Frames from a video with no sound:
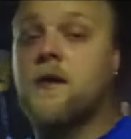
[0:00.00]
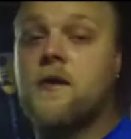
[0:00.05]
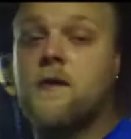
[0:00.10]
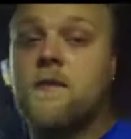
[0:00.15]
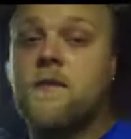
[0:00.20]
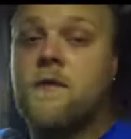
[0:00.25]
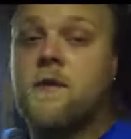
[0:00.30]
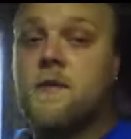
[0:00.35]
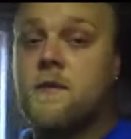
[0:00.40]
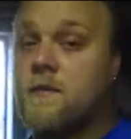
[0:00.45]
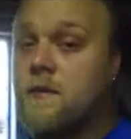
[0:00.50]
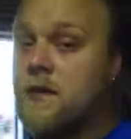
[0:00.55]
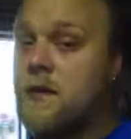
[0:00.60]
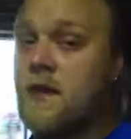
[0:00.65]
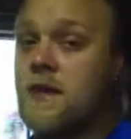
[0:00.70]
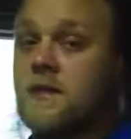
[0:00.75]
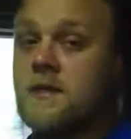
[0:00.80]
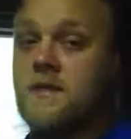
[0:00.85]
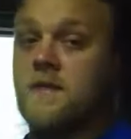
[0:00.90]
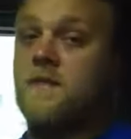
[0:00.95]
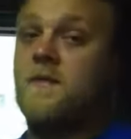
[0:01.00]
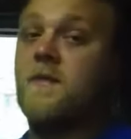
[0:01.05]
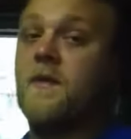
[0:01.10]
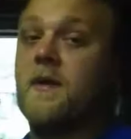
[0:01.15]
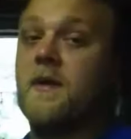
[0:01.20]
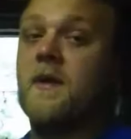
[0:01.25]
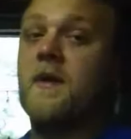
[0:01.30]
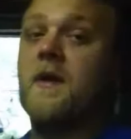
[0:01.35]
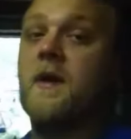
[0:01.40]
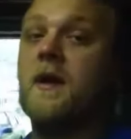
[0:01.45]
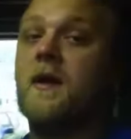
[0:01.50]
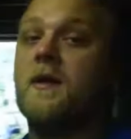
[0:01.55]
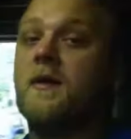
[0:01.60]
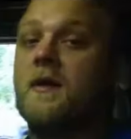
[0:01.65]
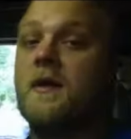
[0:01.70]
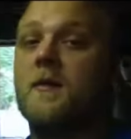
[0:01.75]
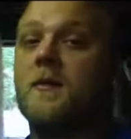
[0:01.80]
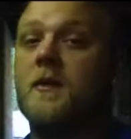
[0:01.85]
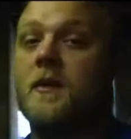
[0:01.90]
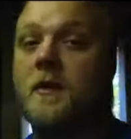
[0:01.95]
hopefully we catch some fucking
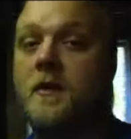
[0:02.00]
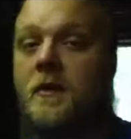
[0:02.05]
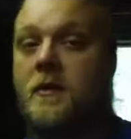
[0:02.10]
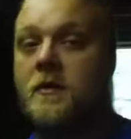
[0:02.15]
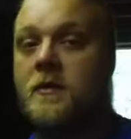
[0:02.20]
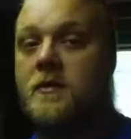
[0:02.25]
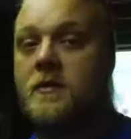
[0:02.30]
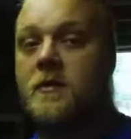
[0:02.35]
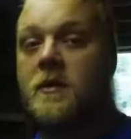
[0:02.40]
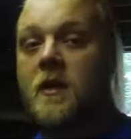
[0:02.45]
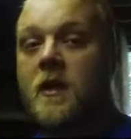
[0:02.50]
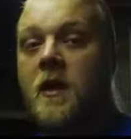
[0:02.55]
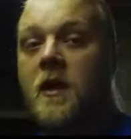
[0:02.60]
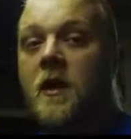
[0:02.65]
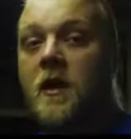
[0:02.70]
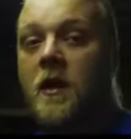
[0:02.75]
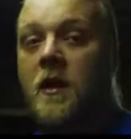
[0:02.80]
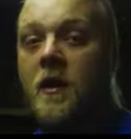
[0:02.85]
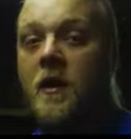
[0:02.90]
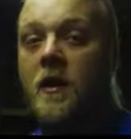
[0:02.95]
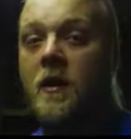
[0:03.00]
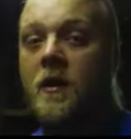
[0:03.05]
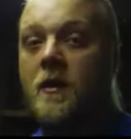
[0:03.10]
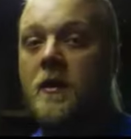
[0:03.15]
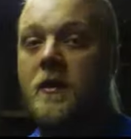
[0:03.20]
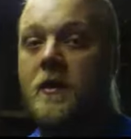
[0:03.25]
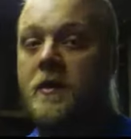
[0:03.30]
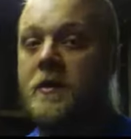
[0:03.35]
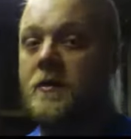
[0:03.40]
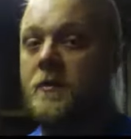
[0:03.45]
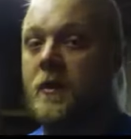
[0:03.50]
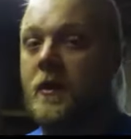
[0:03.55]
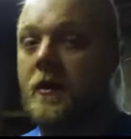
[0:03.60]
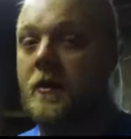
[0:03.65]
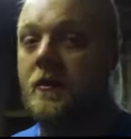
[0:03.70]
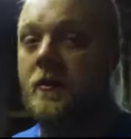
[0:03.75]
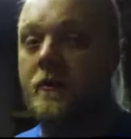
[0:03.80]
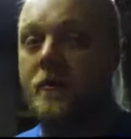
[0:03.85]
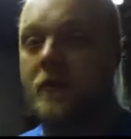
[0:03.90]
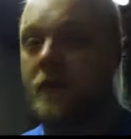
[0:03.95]
goddamn lunkers as
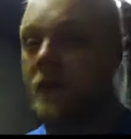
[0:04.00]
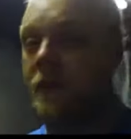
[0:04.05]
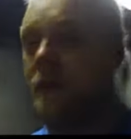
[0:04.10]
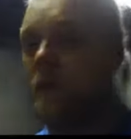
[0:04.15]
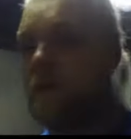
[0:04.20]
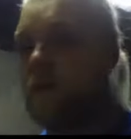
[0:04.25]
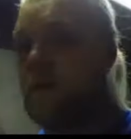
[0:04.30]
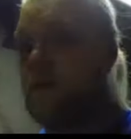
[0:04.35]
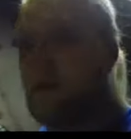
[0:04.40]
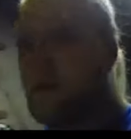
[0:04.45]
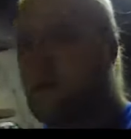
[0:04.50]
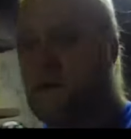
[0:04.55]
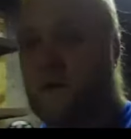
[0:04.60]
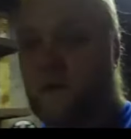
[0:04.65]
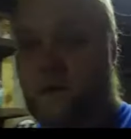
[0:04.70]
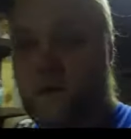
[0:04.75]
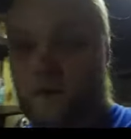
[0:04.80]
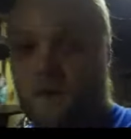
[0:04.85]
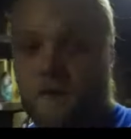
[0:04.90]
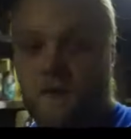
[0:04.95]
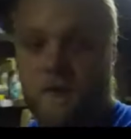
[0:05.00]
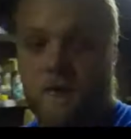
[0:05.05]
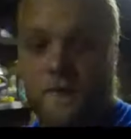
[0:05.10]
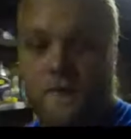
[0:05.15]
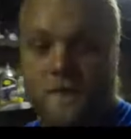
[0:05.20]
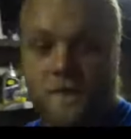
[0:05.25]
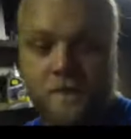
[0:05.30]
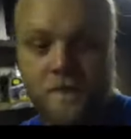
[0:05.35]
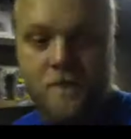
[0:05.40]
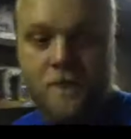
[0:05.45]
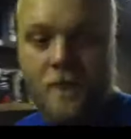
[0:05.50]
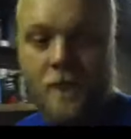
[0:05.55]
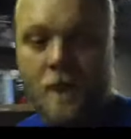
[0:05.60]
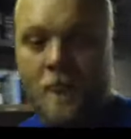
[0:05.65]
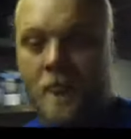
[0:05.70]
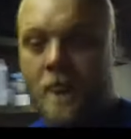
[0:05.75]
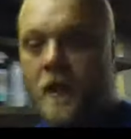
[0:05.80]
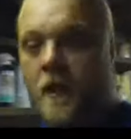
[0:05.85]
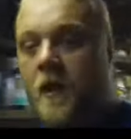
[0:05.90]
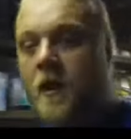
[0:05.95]
well. That'd be fucking really cool.
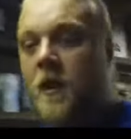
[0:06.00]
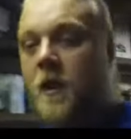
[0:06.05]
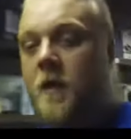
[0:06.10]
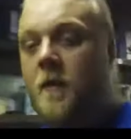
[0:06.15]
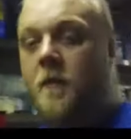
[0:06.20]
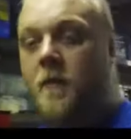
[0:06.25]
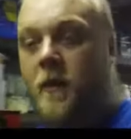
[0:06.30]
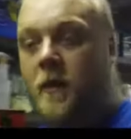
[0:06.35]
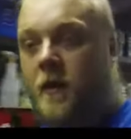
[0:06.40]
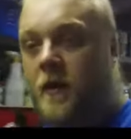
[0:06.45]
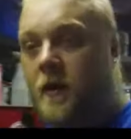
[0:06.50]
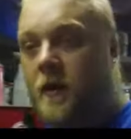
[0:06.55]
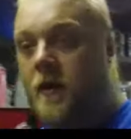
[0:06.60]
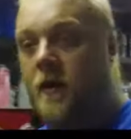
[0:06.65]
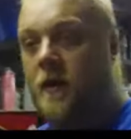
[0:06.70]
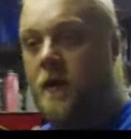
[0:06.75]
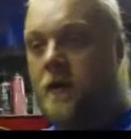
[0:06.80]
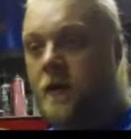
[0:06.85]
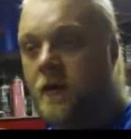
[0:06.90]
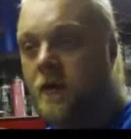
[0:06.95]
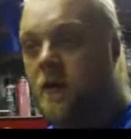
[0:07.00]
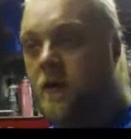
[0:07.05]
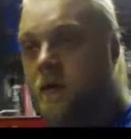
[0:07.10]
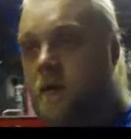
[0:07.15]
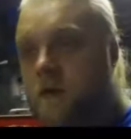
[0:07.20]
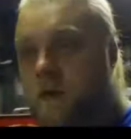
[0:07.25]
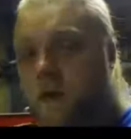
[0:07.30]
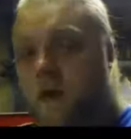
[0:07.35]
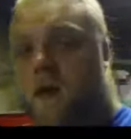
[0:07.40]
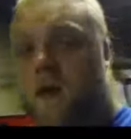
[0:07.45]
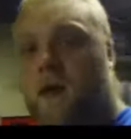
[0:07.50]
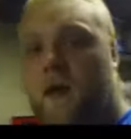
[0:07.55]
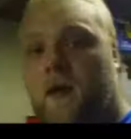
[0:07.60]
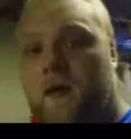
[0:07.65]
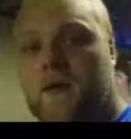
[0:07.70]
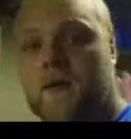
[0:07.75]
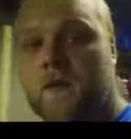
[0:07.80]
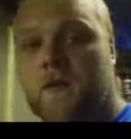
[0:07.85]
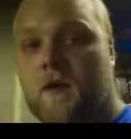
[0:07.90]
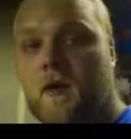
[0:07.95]
But oh, I
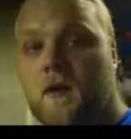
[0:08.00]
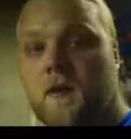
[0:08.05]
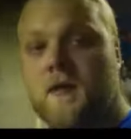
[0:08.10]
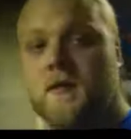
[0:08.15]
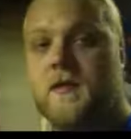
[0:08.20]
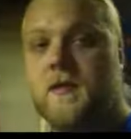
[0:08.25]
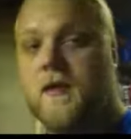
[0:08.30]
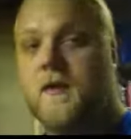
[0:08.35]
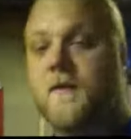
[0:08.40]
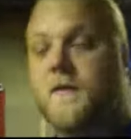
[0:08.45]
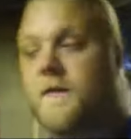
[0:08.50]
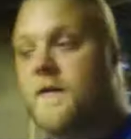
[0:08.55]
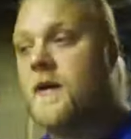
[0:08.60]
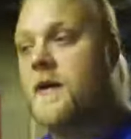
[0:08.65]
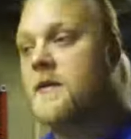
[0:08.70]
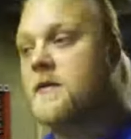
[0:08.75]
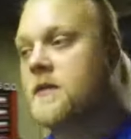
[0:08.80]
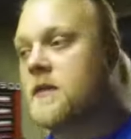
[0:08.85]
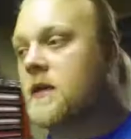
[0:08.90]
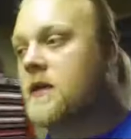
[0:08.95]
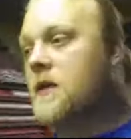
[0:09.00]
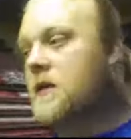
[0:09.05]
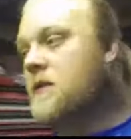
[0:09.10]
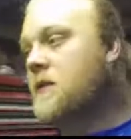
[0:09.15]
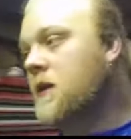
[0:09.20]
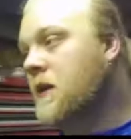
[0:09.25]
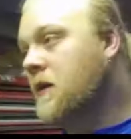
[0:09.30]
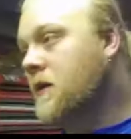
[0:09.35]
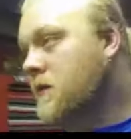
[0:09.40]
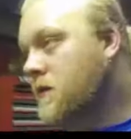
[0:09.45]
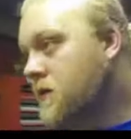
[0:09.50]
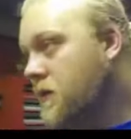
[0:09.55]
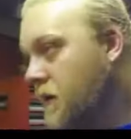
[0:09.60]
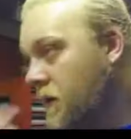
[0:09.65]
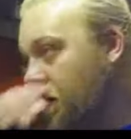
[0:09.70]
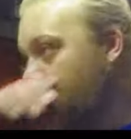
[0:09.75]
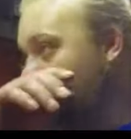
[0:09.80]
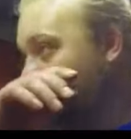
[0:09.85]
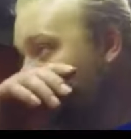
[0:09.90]
got some yard sale finds I guess I could show you